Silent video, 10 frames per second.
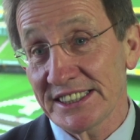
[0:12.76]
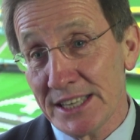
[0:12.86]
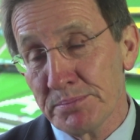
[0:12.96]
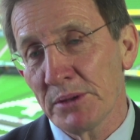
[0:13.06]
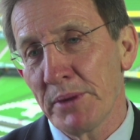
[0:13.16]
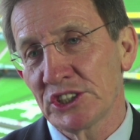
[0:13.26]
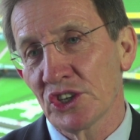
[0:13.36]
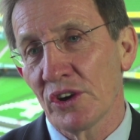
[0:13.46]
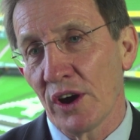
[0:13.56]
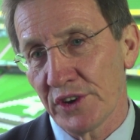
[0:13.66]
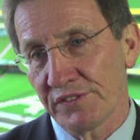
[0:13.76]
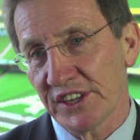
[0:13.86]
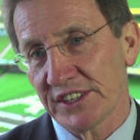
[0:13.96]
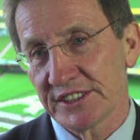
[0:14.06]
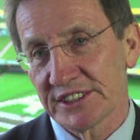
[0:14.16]
a simple measure of your
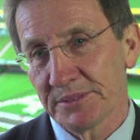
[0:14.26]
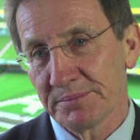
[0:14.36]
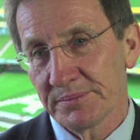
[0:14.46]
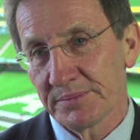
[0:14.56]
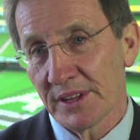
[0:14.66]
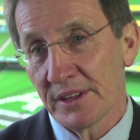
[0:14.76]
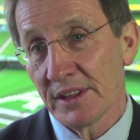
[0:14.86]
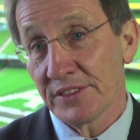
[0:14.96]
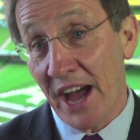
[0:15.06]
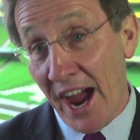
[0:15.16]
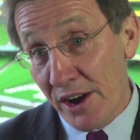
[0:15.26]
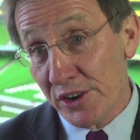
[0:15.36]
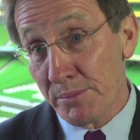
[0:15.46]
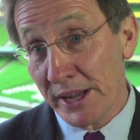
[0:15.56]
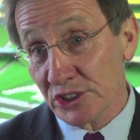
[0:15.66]
fitness. The higher
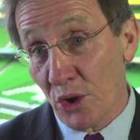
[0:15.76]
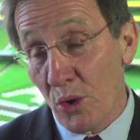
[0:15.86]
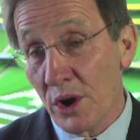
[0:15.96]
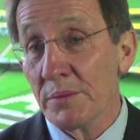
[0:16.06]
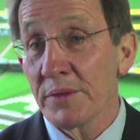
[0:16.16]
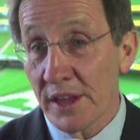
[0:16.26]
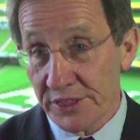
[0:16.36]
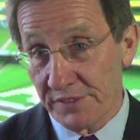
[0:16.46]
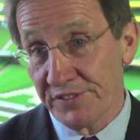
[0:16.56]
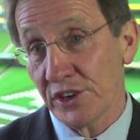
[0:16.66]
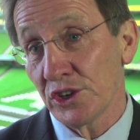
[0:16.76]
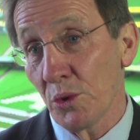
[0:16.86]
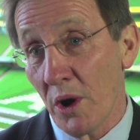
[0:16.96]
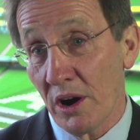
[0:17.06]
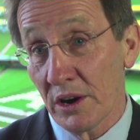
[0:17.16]
your MET score, the fitter
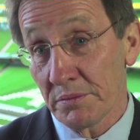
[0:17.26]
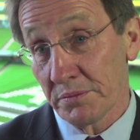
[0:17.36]
you are.